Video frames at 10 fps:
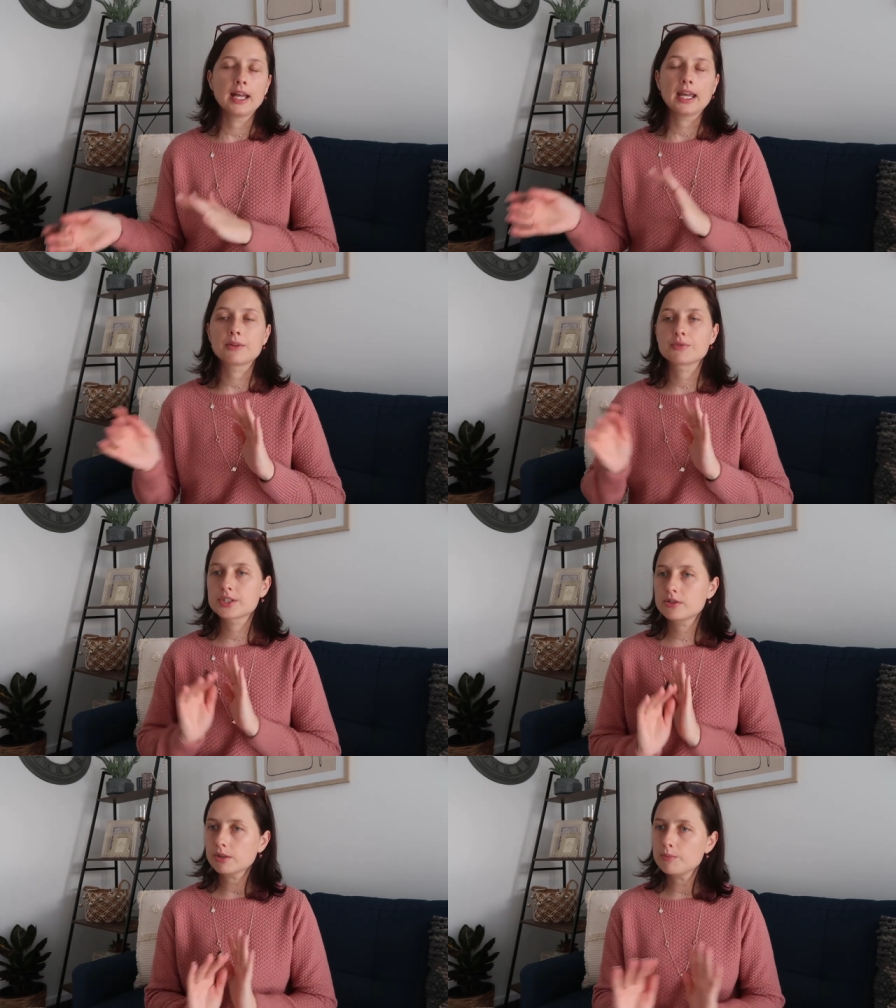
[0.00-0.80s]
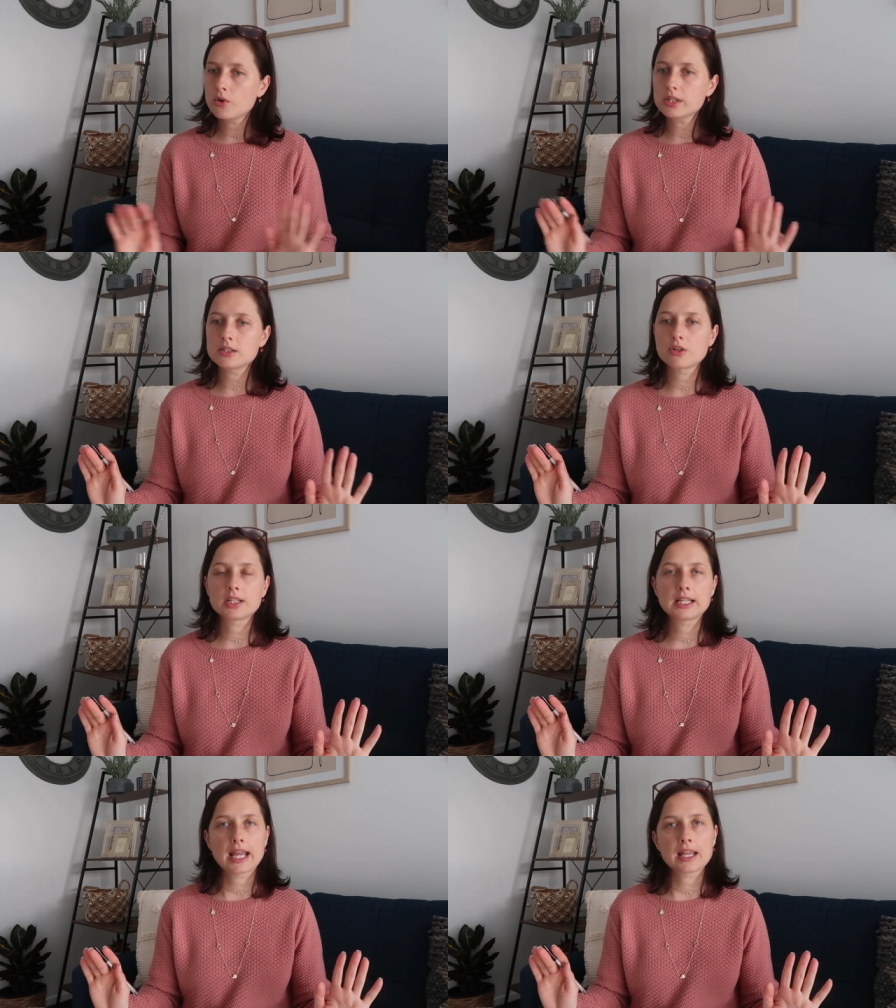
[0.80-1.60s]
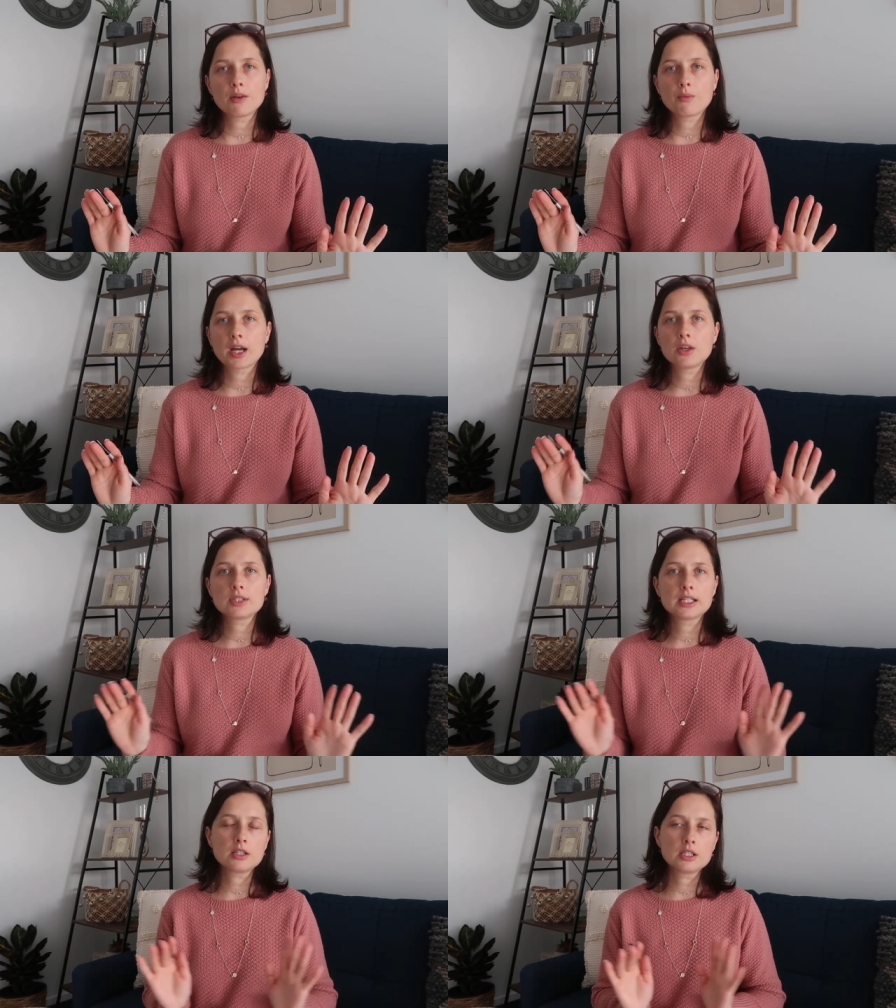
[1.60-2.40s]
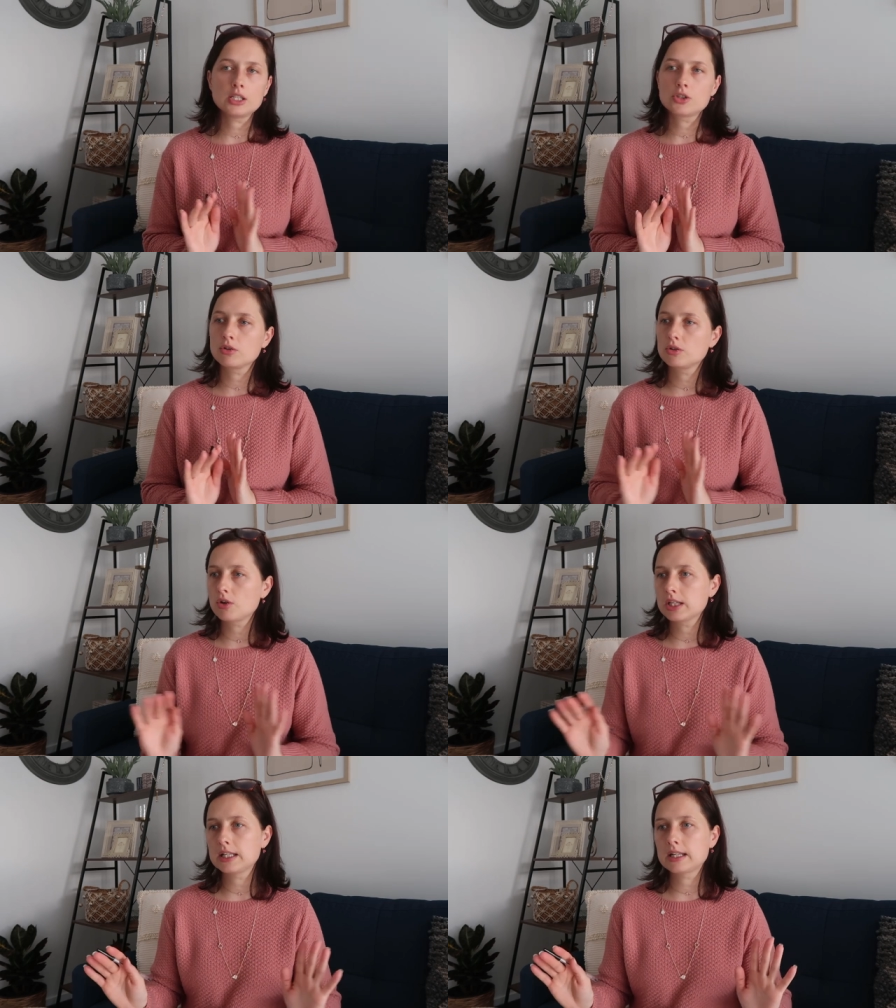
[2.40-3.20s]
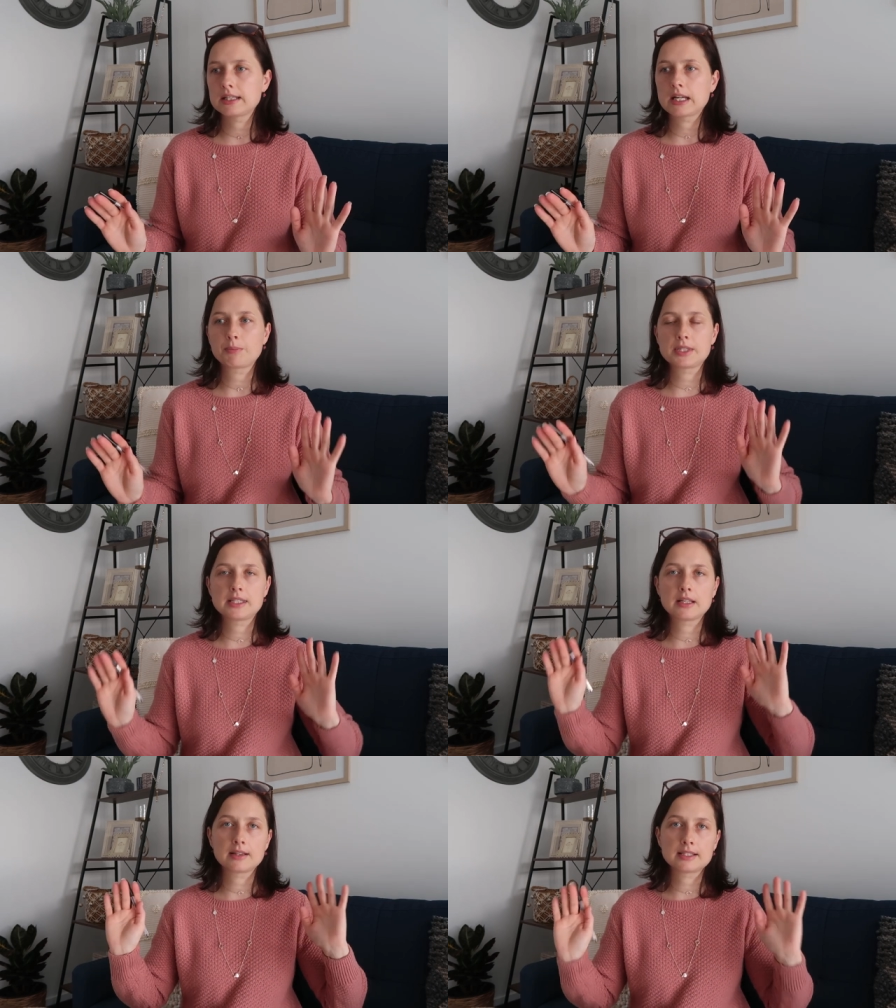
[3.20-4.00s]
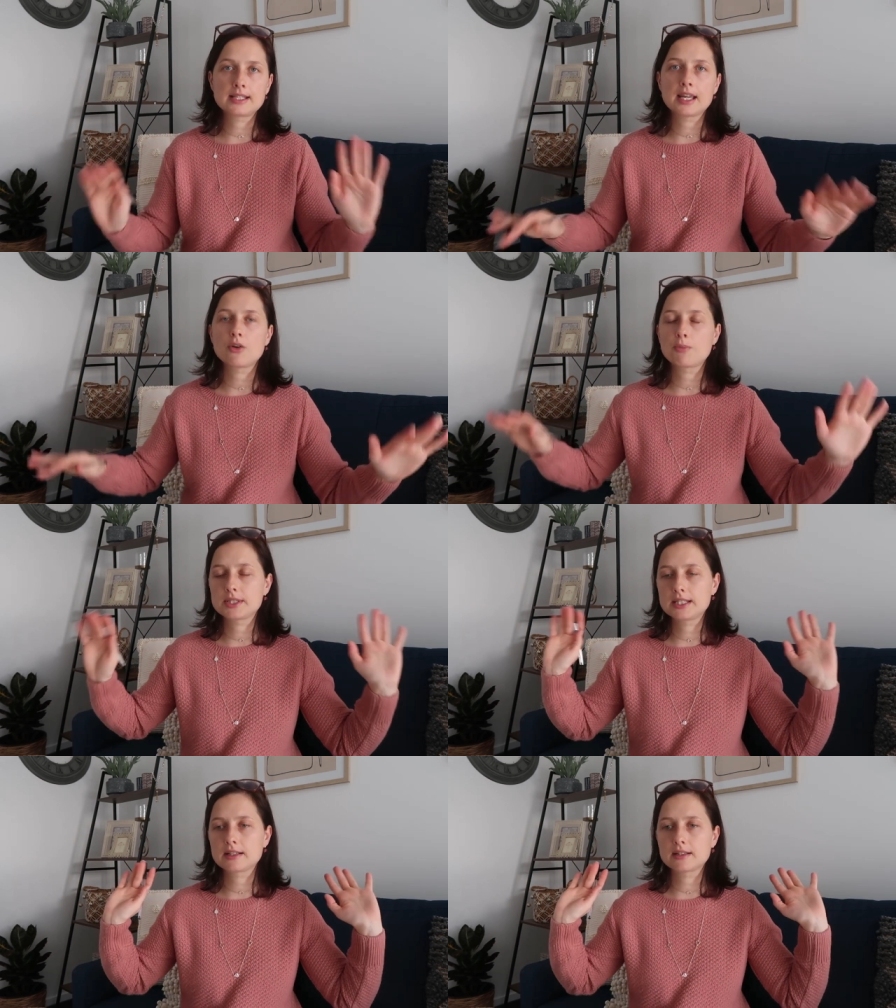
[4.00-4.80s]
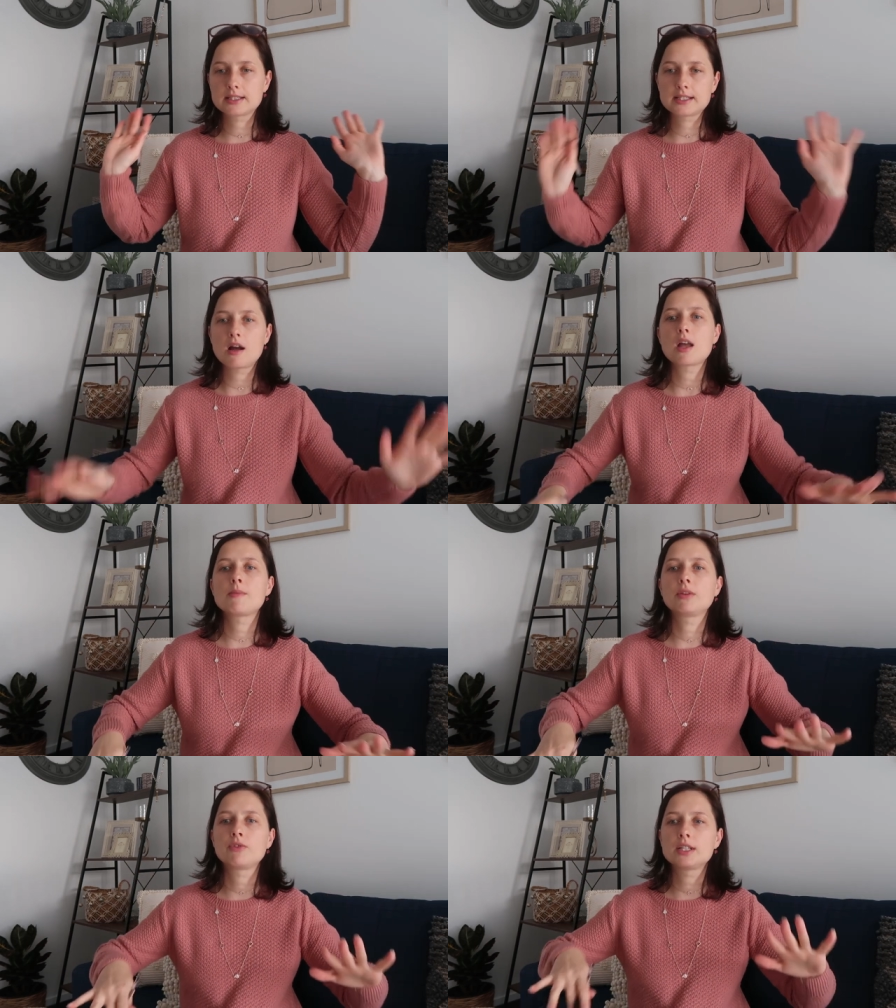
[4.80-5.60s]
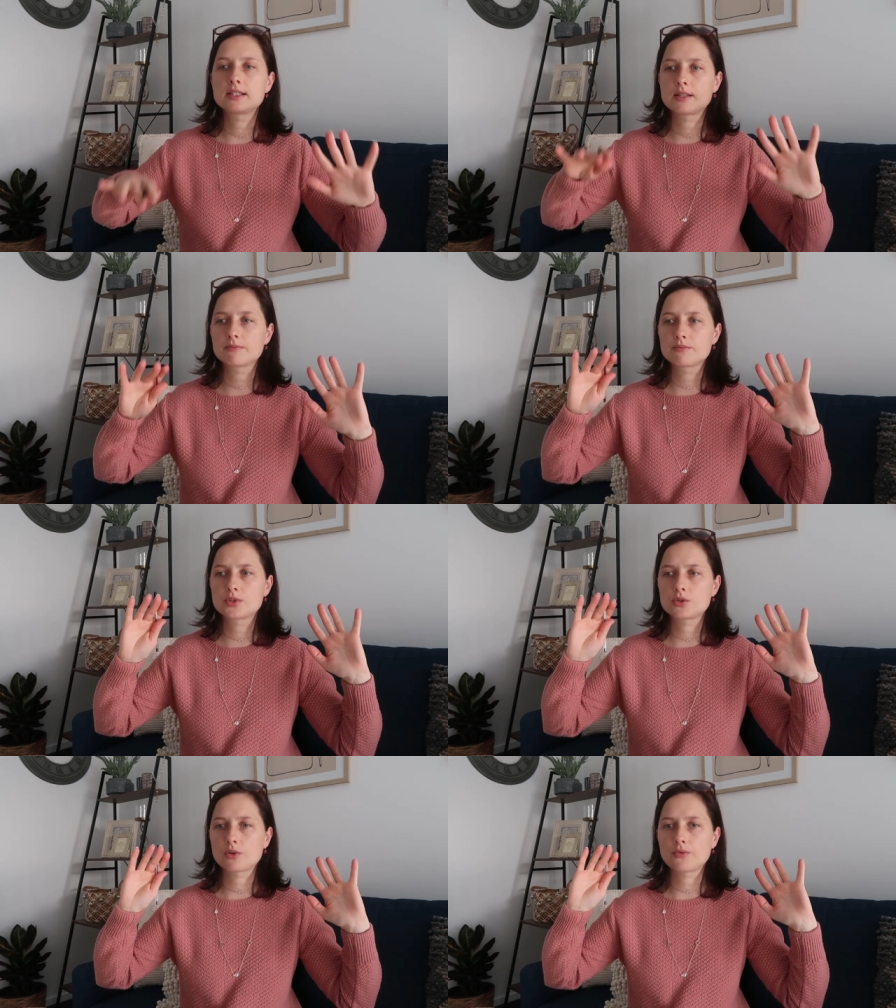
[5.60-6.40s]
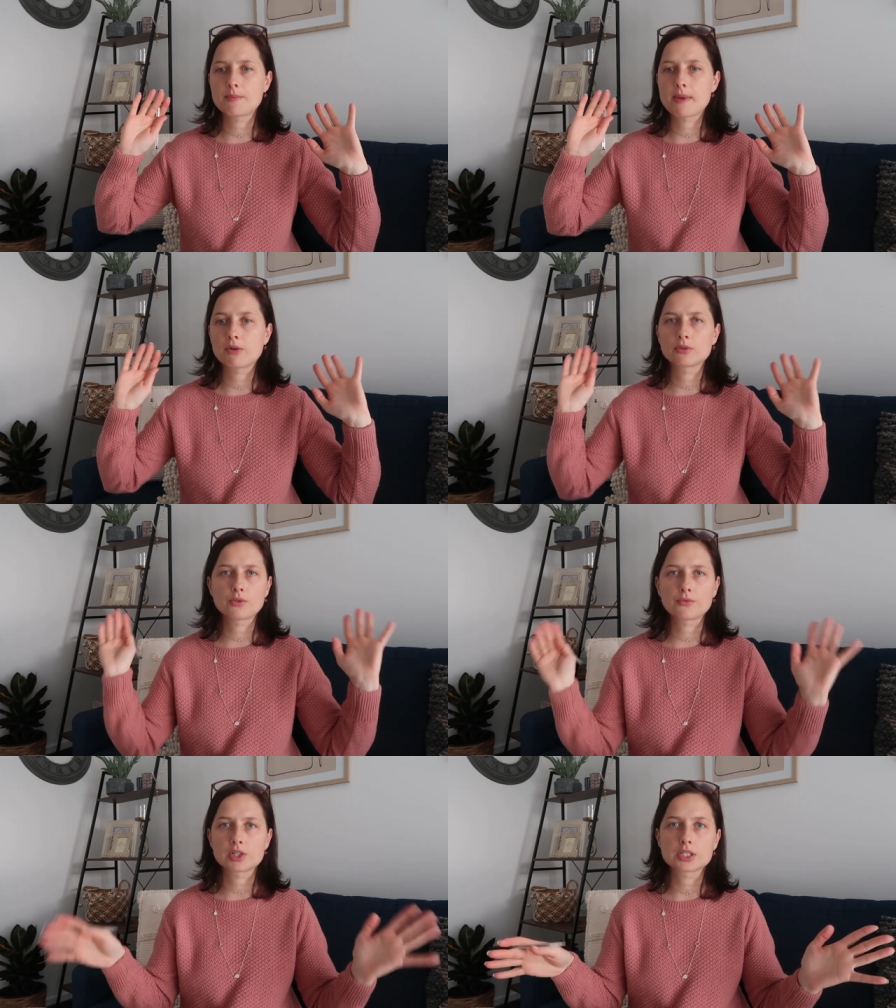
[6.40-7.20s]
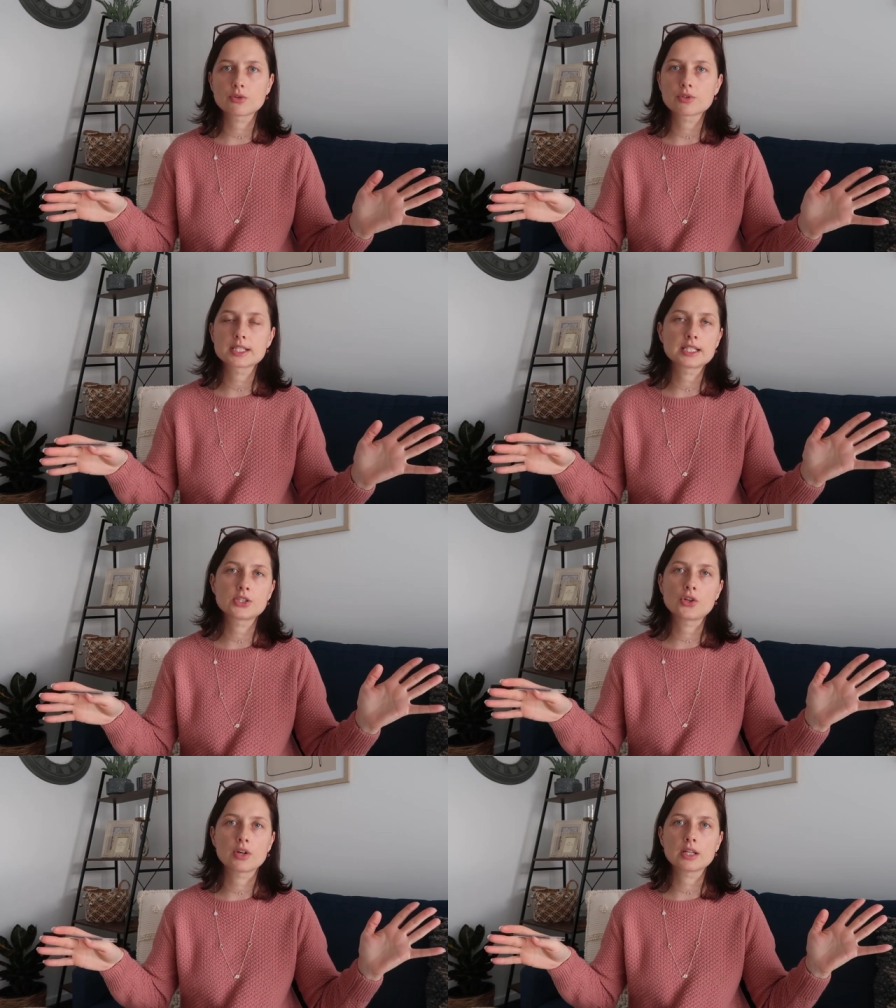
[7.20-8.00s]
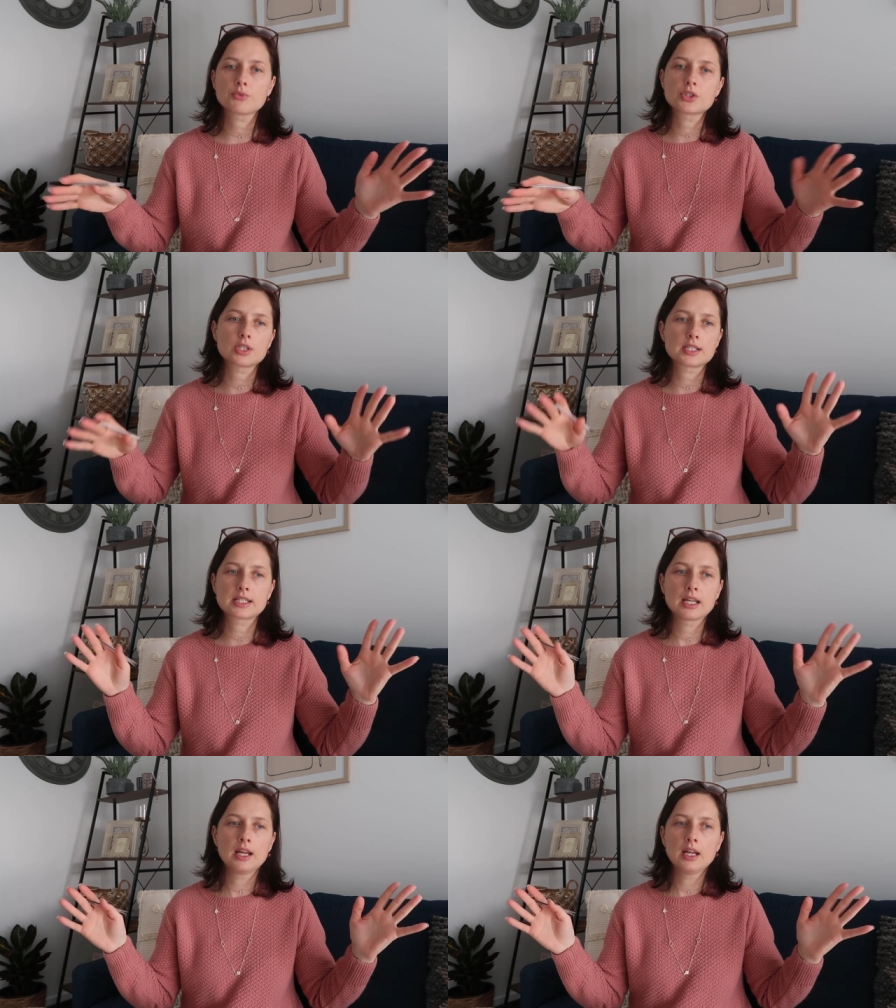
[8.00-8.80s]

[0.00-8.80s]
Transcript: It was not monitored in any way. You didn't need to log in at that particular day or particular time and read some sort of amount of resources. No, it was just,